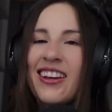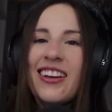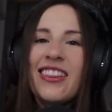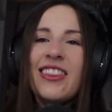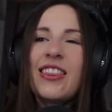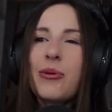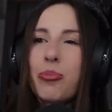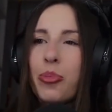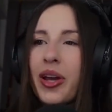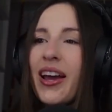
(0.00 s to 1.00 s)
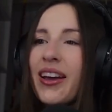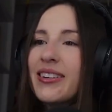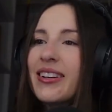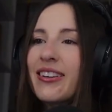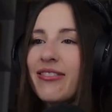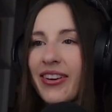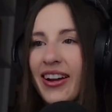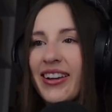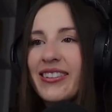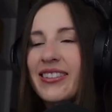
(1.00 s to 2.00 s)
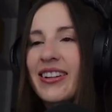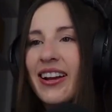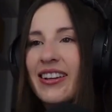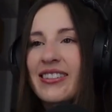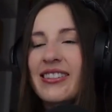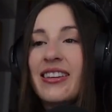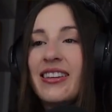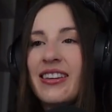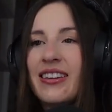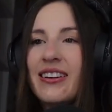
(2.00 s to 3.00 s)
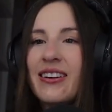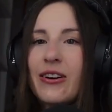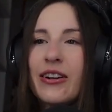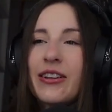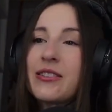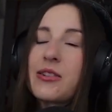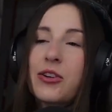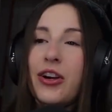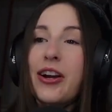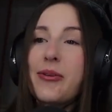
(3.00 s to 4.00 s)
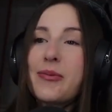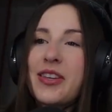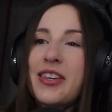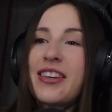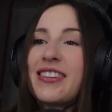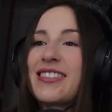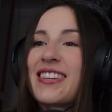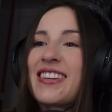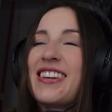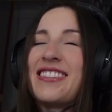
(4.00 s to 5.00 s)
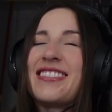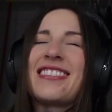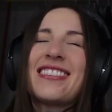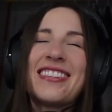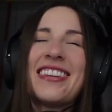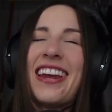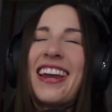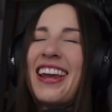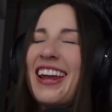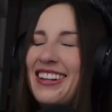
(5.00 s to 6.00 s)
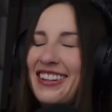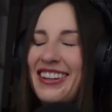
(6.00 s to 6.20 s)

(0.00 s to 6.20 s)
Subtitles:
the bad advice that I see on Instagram is insane.